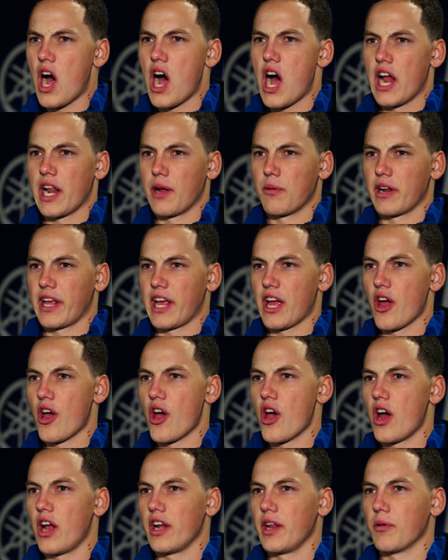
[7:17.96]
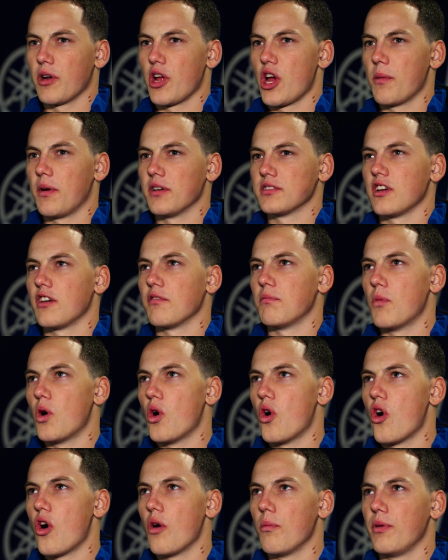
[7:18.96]
I didn't want to get hurt, I didn't want to hurt myself
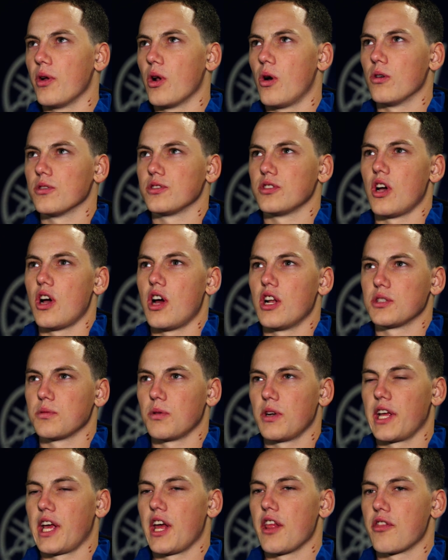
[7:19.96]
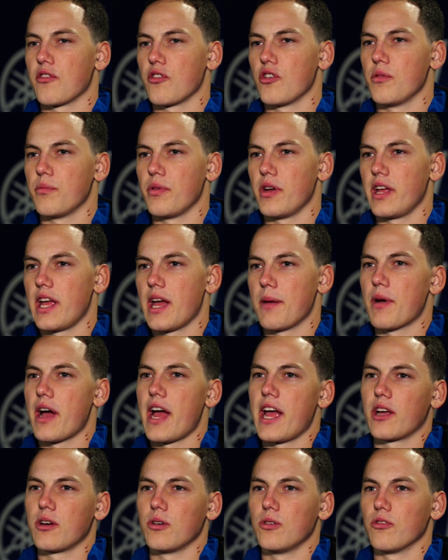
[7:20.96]
more, but also I just want to get through. But my
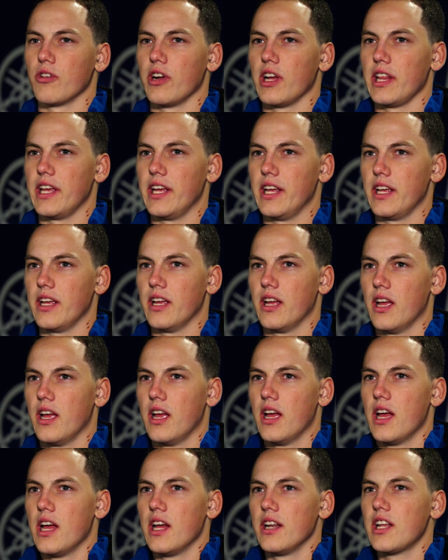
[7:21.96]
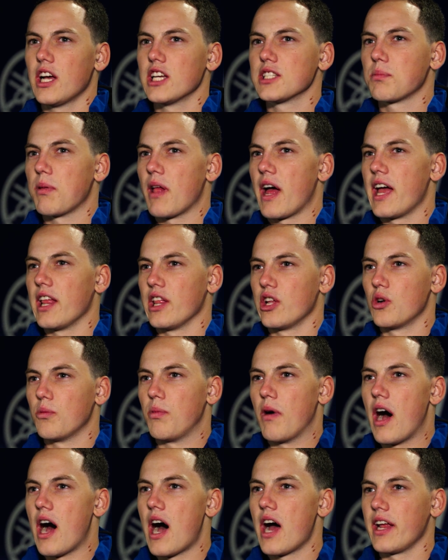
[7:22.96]
ankle really does play a little
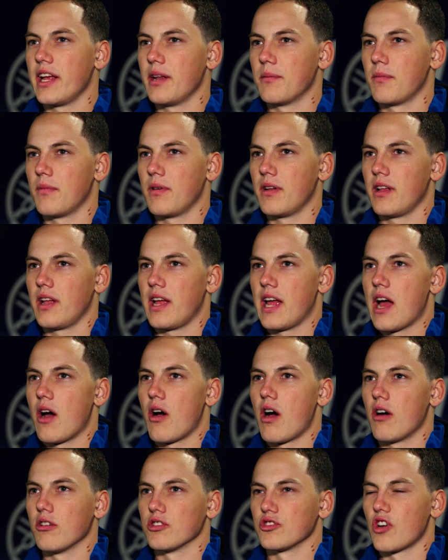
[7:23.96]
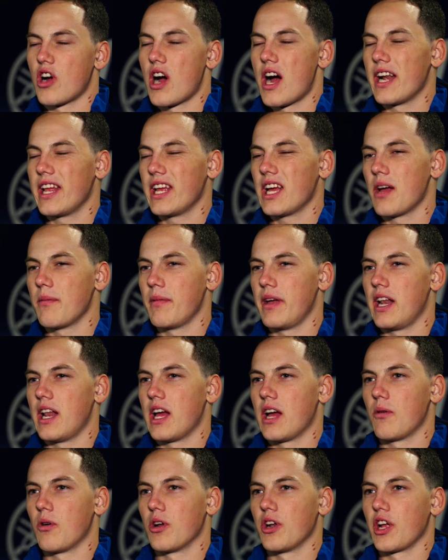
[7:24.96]
part in how I was riding. I mean,
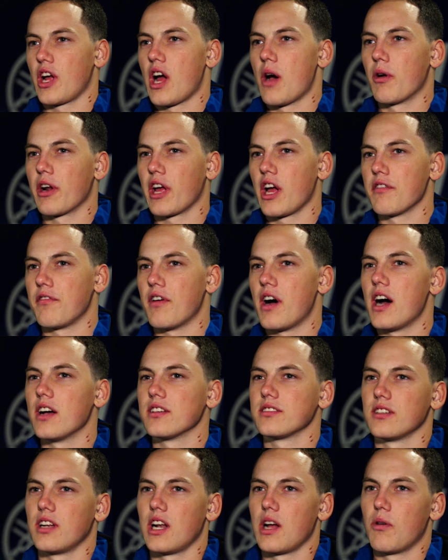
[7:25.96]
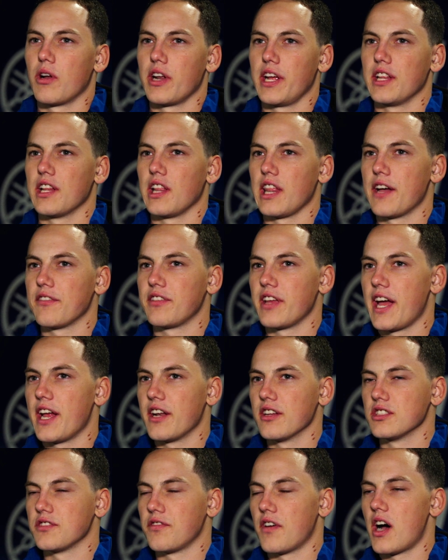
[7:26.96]
I want to go faster and I want to hit the
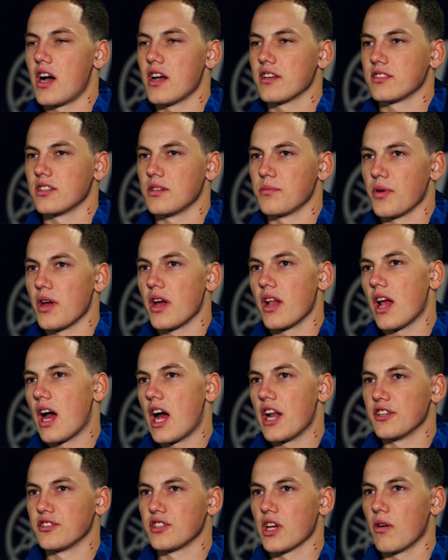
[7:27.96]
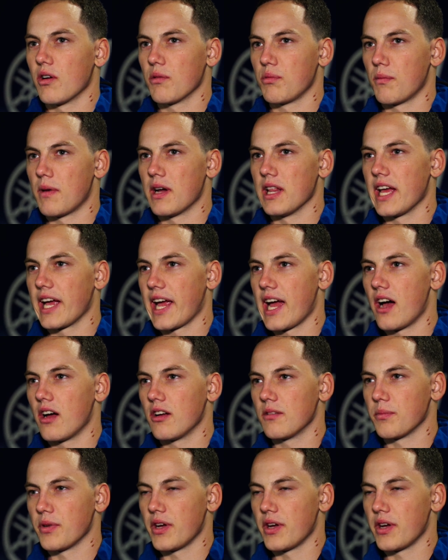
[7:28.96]
left-handers faster, but I just don't want to put my leg out.